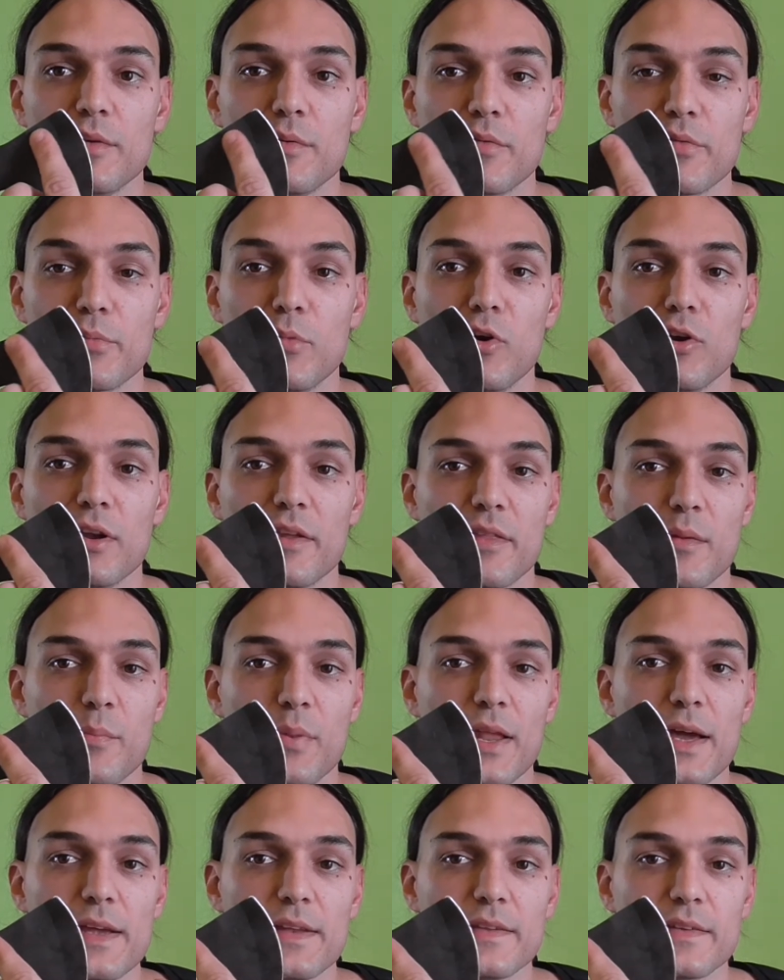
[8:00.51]
and smaller. The
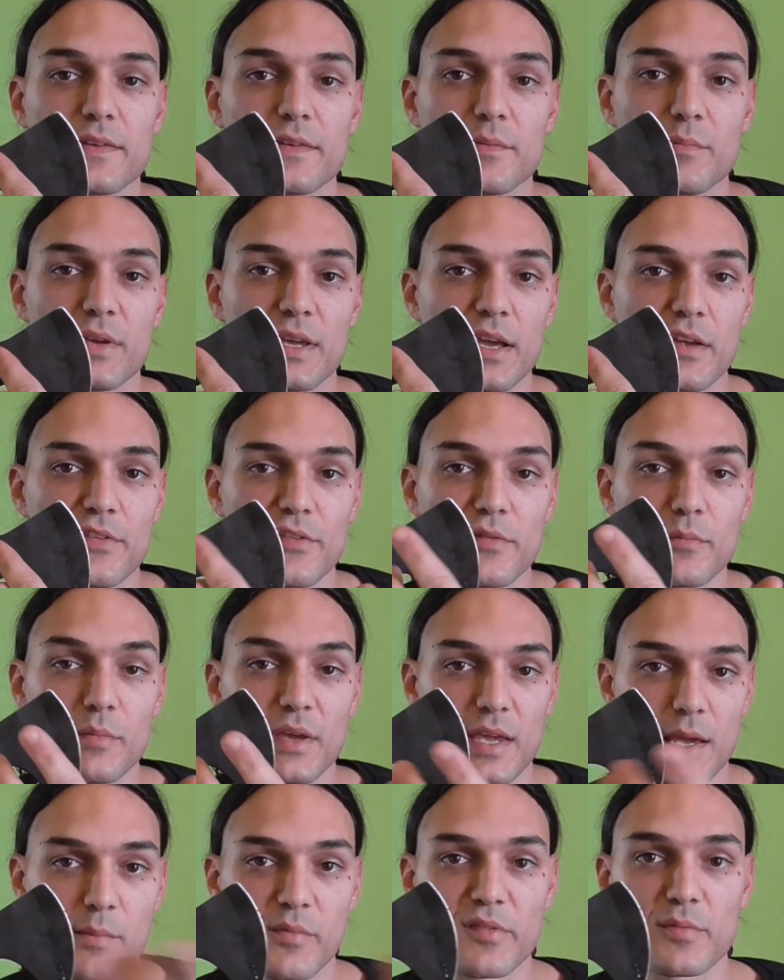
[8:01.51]
blade
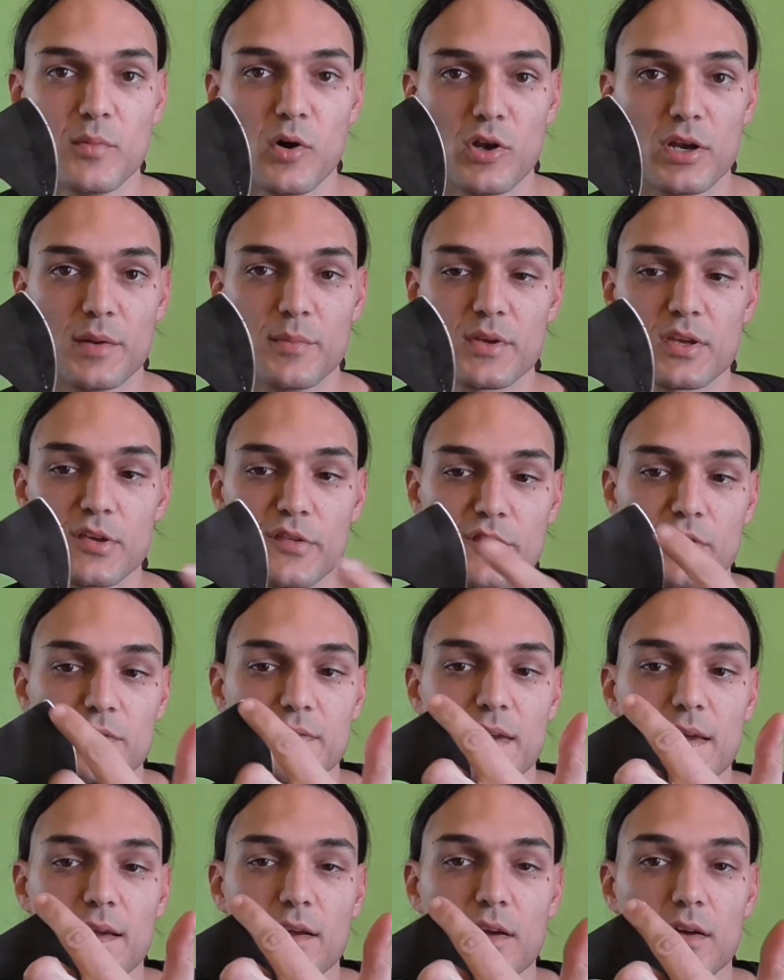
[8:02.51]
becomes smaller because you
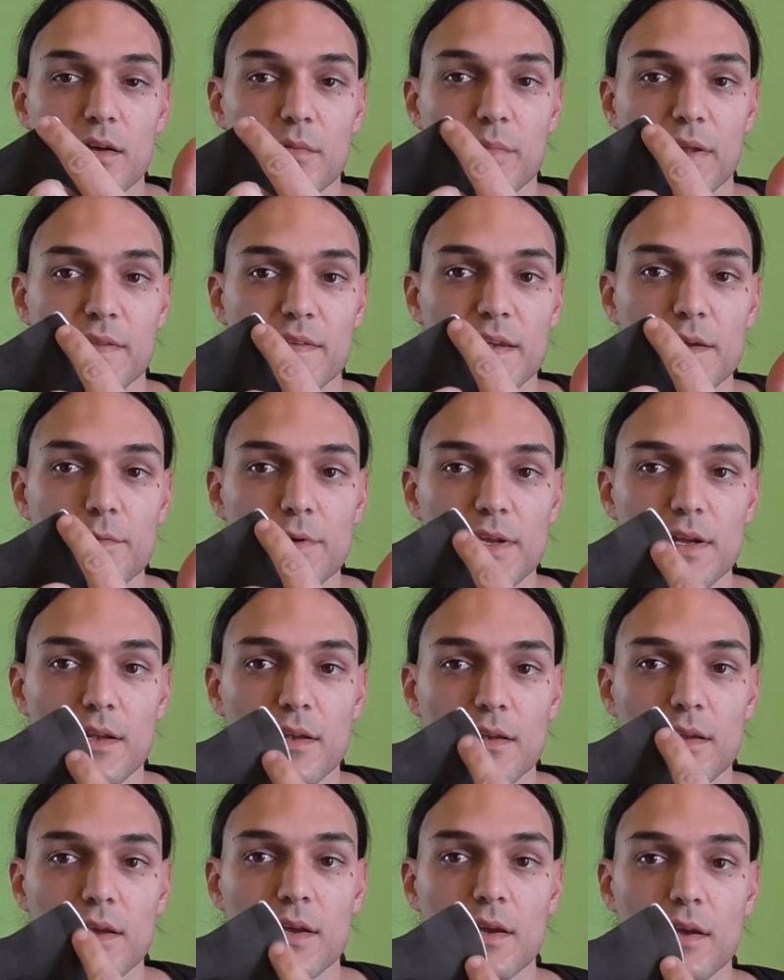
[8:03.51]
take
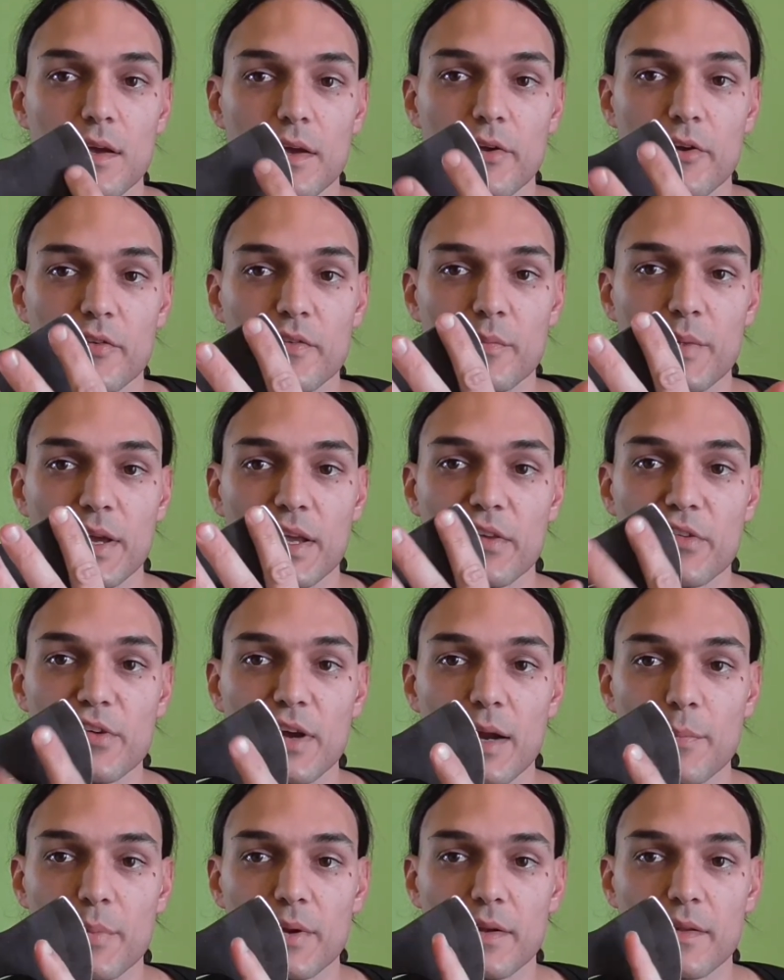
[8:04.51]
material, you know, to make it
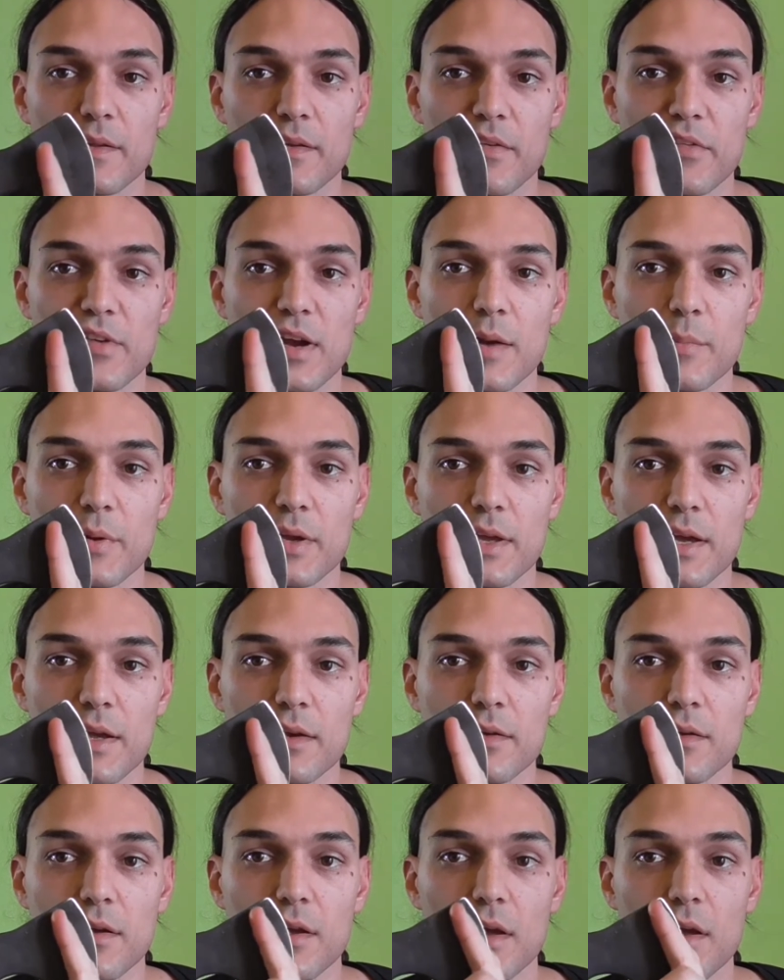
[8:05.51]
sharp
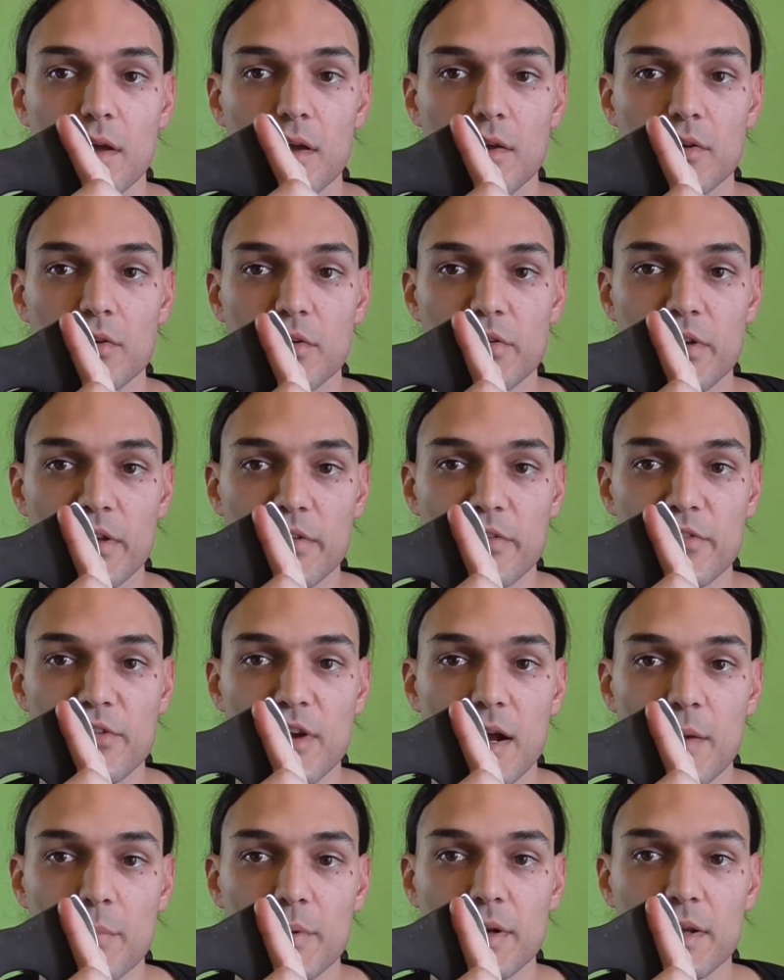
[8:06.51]
again. You just
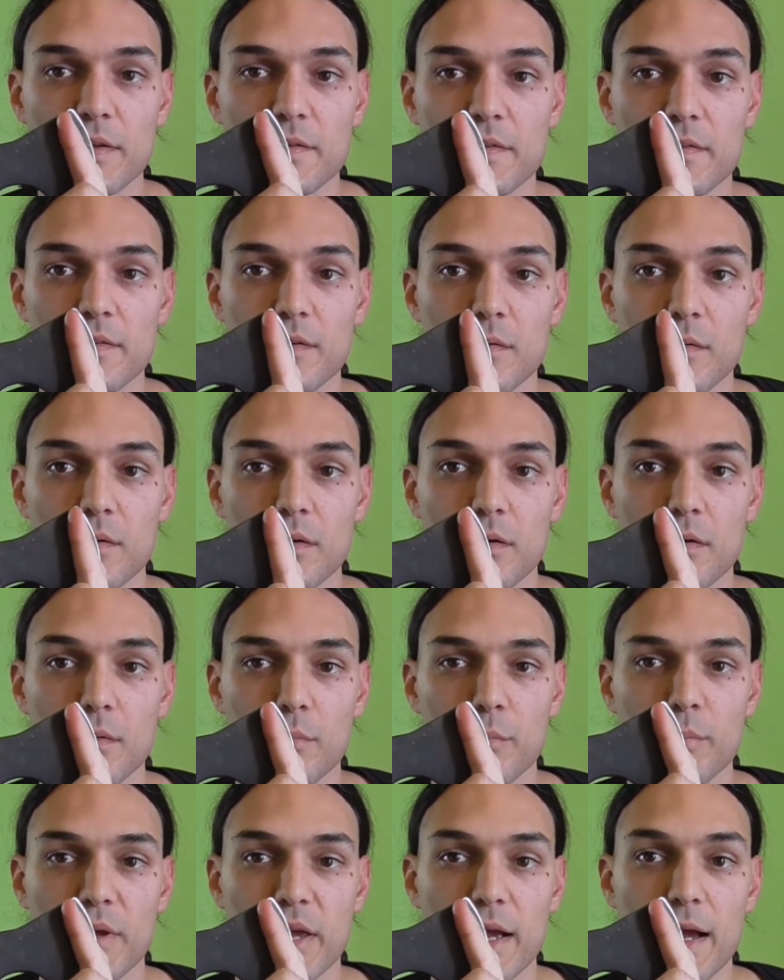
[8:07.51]
sharpen it
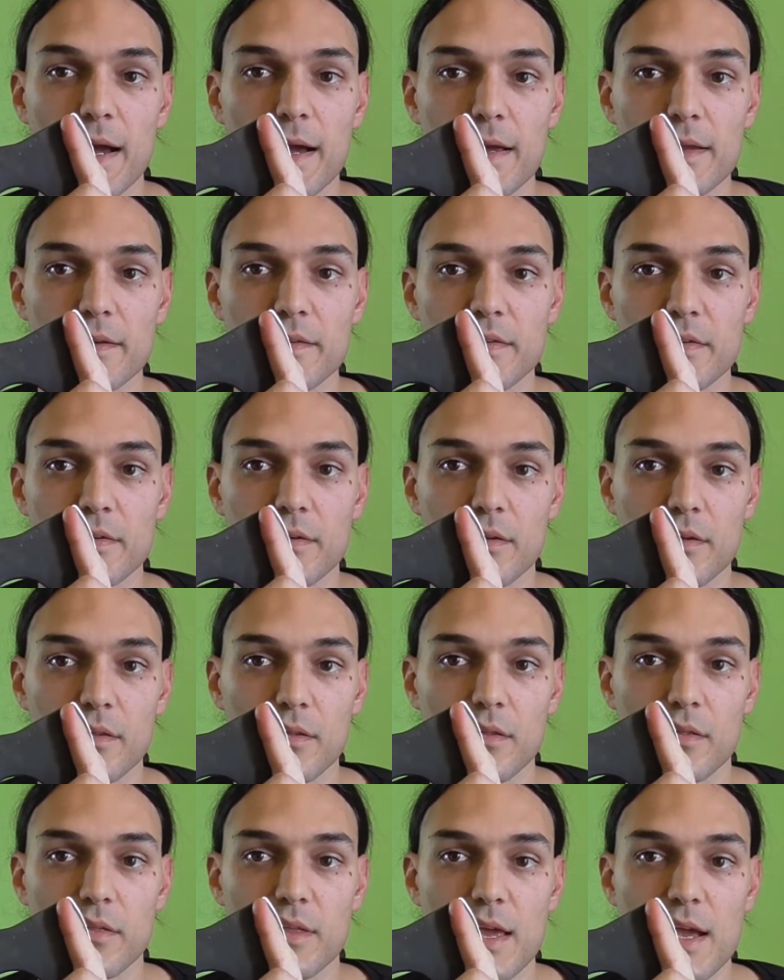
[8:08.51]
behind
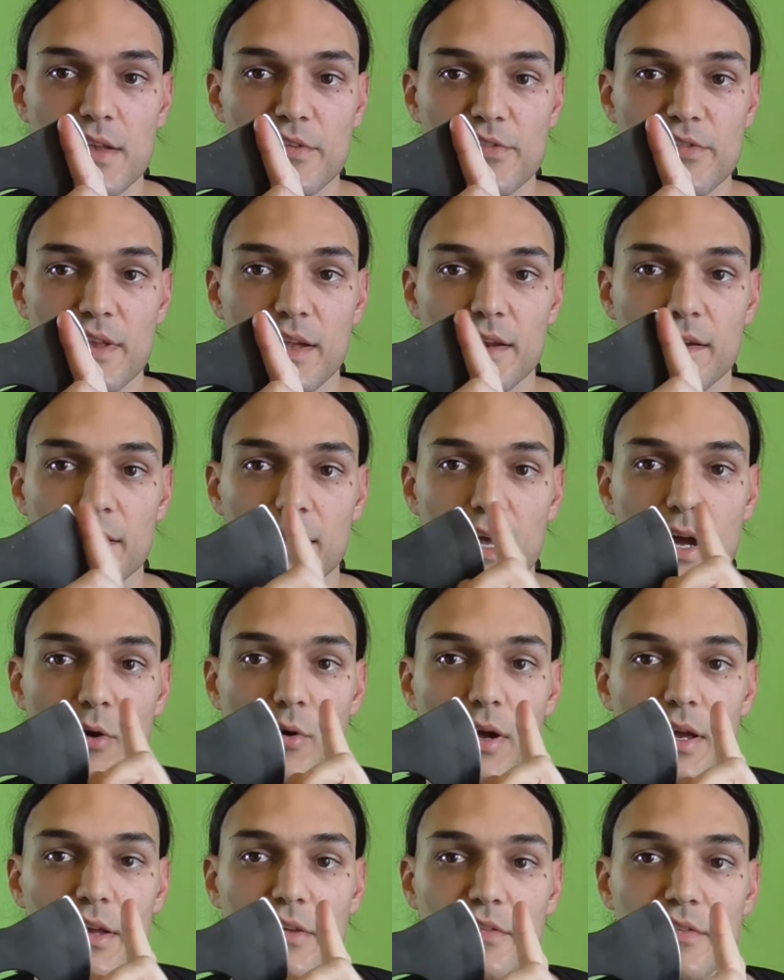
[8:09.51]
the edge that it now
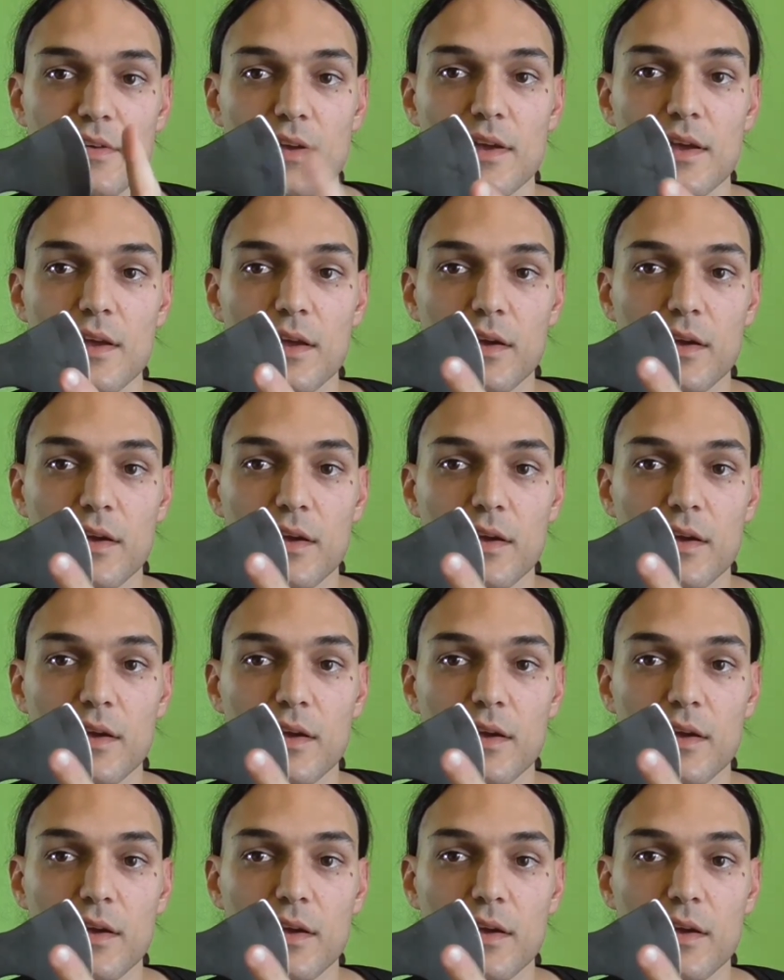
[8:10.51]
has.